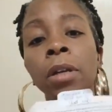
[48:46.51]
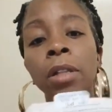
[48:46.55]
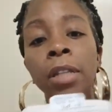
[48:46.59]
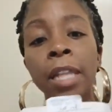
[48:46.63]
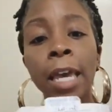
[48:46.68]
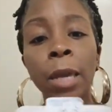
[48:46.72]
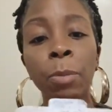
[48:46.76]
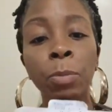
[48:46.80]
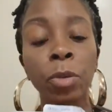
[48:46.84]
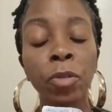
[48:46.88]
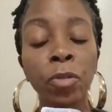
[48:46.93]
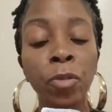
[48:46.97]

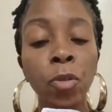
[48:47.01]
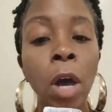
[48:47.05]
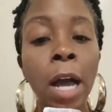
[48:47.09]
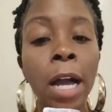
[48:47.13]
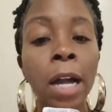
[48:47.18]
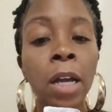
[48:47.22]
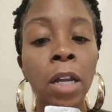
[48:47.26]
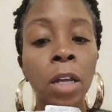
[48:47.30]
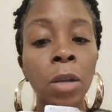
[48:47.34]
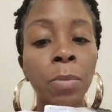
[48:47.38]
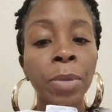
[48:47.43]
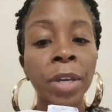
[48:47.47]
Like before I
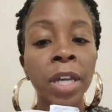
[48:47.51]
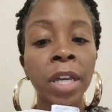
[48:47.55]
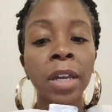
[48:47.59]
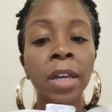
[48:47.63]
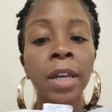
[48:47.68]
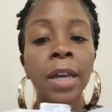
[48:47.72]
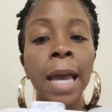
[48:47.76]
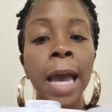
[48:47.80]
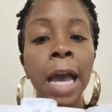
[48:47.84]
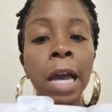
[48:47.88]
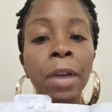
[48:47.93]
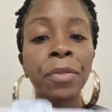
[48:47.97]
go to
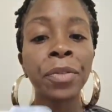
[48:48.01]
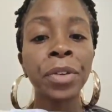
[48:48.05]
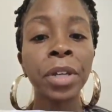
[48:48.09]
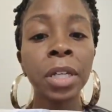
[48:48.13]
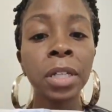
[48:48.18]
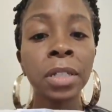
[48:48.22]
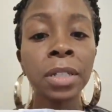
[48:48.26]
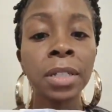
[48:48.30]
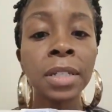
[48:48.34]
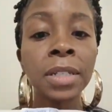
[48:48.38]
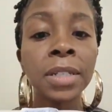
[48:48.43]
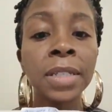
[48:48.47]
bed, I
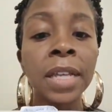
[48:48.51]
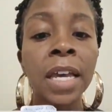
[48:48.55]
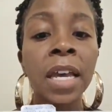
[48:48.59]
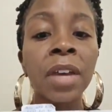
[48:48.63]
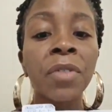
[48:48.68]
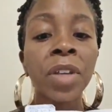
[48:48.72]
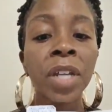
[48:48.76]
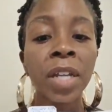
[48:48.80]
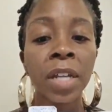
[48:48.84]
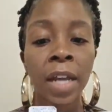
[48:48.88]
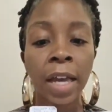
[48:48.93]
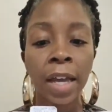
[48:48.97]
read this
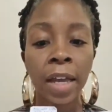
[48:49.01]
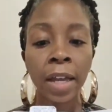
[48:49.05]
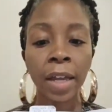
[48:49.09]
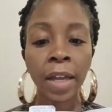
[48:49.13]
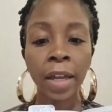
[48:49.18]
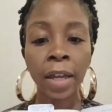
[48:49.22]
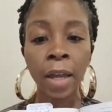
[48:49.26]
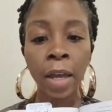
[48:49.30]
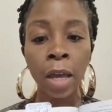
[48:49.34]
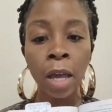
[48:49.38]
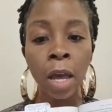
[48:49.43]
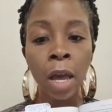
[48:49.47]
every
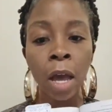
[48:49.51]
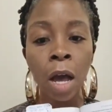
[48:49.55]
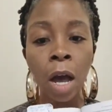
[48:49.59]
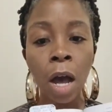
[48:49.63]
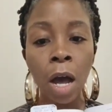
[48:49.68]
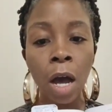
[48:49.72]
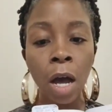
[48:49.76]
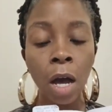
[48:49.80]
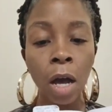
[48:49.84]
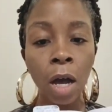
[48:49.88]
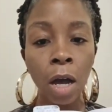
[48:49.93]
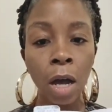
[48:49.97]
night.
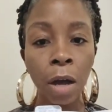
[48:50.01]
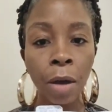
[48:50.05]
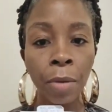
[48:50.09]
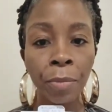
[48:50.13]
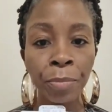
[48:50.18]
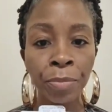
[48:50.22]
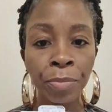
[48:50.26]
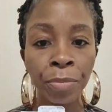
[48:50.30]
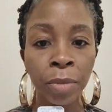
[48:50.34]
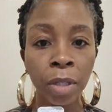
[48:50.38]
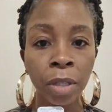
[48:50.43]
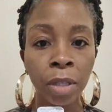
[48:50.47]

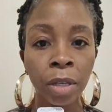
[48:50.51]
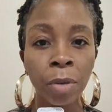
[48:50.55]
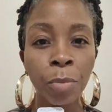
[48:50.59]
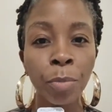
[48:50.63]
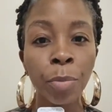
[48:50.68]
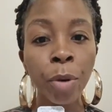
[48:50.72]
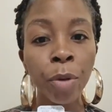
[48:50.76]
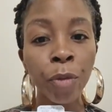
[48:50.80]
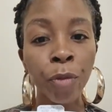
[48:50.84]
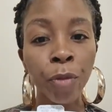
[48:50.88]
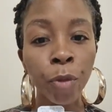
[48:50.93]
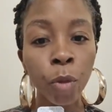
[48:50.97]
Um,
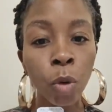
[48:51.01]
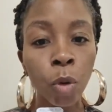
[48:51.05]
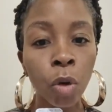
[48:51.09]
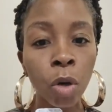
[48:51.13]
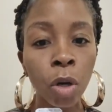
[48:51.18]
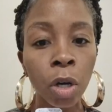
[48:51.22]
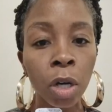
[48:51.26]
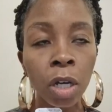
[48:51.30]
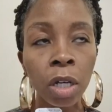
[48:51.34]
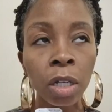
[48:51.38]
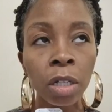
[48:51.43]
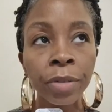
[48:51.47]

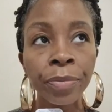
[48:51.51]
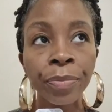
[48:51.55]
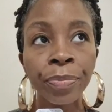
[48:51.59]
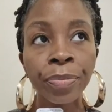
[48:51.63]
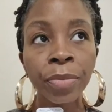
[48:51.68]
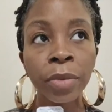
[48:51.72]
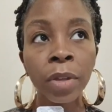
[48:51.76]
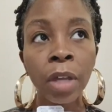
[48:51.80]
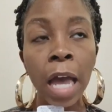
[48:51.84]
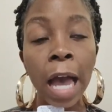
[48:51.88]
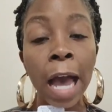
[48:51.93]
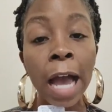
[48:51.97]
before
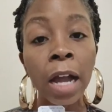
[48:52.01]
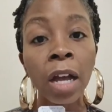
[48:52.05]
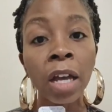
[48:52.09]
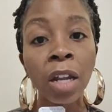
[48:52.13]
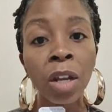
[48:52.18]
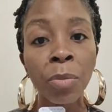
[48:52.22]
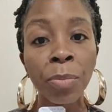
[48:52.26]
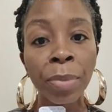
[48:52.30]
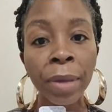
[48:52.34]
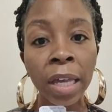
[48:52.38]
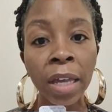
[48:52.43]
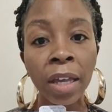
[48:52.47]
I go
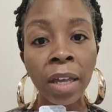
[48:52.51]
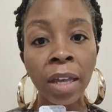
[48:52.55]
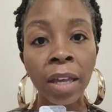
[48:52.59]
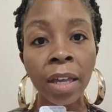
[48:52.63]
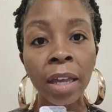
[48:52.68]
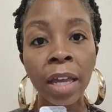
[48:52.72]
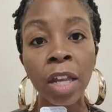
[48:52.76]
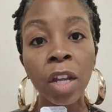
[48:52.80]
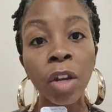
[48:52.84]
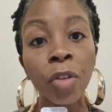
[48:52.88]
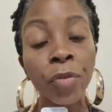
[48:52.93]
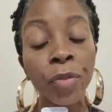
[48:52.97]
to bed
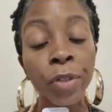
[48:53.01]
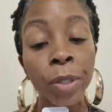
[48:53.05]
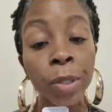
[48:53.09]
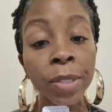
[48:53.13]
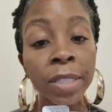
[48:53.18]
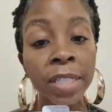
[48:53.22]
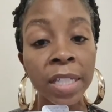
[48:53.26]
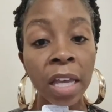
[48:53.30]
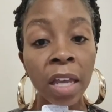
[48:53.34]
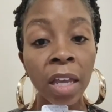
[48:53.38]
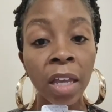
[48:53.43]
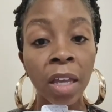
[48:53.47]
and the first
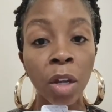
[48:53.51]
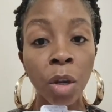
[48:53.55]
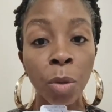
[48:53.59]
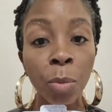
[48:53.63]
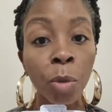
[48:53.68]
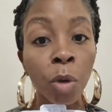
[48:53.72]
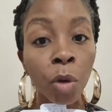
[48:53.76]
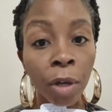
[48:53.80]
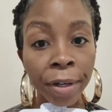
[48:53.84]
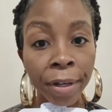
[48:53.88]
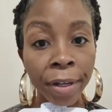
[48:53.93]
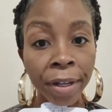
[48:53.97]
thing in the
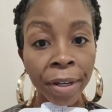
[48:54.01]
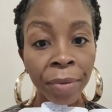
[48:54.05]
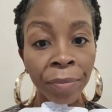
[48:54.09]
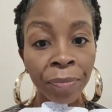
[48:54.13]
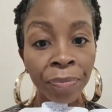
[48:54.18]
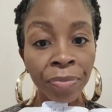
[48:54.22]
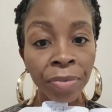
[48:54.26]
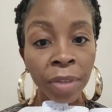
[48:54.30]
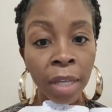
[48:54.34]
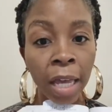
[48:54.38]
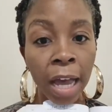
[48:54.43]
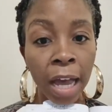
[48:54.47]
morning,
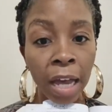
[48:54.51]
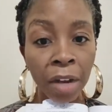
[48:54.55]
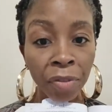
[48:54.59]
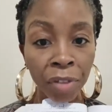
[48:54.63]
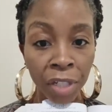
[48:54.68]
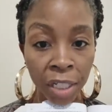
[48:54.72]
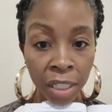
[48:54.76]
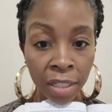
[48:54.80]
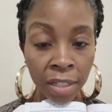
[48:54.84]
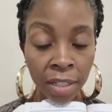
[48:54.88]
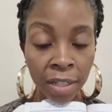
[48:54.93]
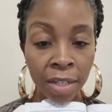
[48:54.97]
I
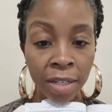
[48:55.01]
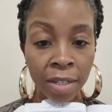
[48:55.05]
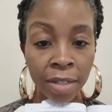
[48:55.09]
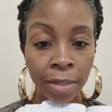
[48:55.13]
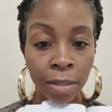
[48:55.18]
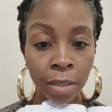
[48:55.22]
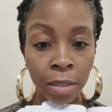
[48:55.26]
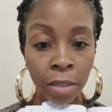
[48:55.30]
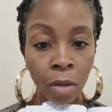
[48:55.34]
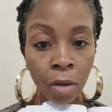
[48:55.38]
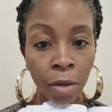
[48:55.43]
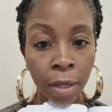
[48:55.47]
read
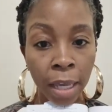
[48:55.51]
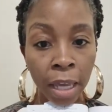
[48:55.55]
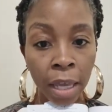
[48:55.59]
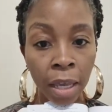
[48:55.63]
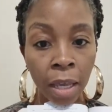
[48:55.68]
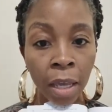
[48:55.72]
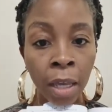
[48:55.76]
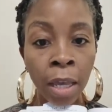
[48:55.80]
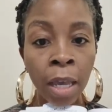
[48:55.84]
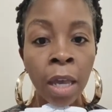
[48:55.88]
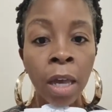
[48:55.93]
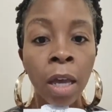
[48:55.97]
this.
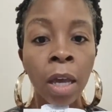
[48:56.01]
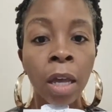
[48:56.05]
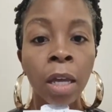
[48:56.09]
Okay.